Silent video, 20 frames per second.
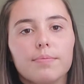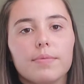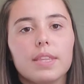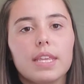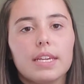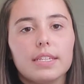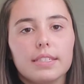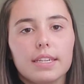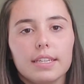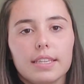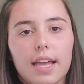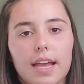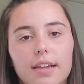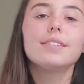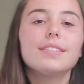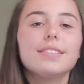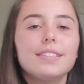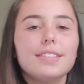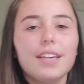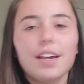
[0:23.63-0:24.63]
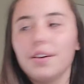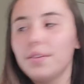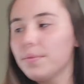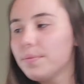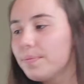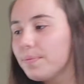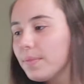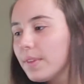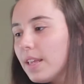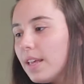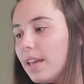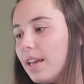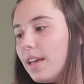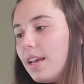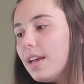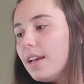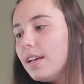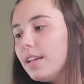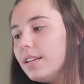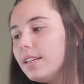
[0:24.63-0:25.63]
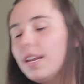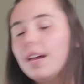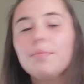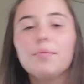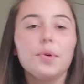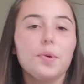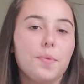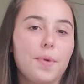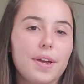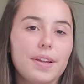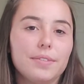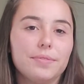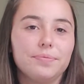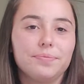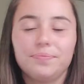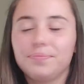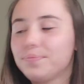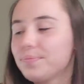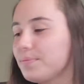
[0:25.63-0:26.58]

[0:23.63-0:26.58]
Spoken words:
things like that. So, number one,